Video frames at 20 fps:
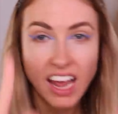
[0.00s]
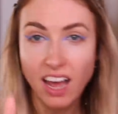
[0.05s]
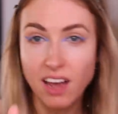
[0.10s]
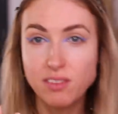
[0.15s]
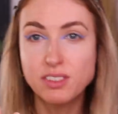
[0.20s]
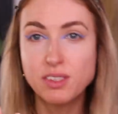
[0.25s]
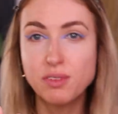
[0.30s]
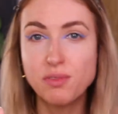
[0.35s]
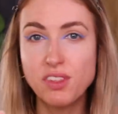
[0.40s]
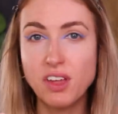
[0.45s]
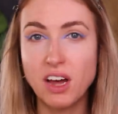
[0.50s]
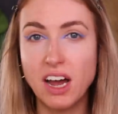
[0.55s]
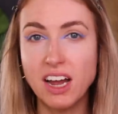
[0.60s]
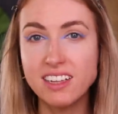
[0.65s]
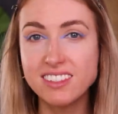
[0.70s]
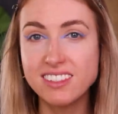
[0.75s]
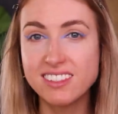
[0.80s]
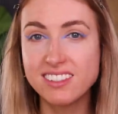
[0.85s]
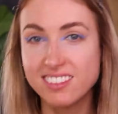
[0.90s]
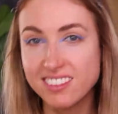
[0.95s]
I have some
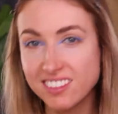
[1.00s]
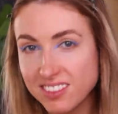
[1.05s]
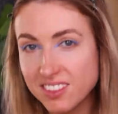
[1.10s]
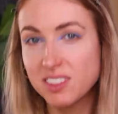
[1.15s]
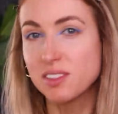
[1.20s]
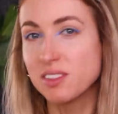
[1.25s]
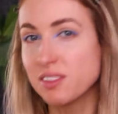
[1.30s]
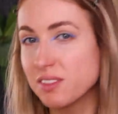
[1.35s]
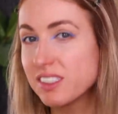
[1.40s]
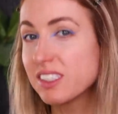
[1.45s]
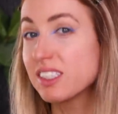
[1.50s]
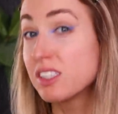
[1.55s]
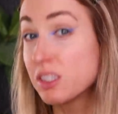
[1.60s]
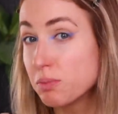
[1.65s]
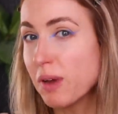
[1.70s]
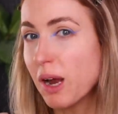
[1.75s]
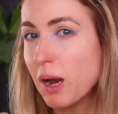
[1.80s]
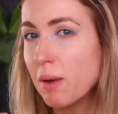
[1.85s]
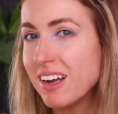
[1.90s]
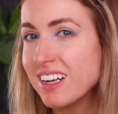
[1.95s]
thoughts.
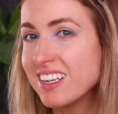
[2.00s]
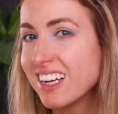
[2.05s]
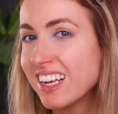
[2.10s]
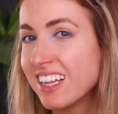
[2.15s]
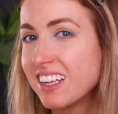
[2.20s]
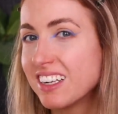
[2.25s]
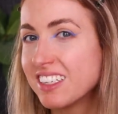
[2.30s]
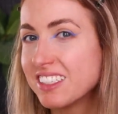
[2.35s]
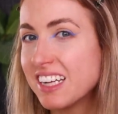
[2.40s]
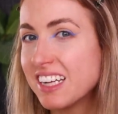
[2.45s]
Experimenting a little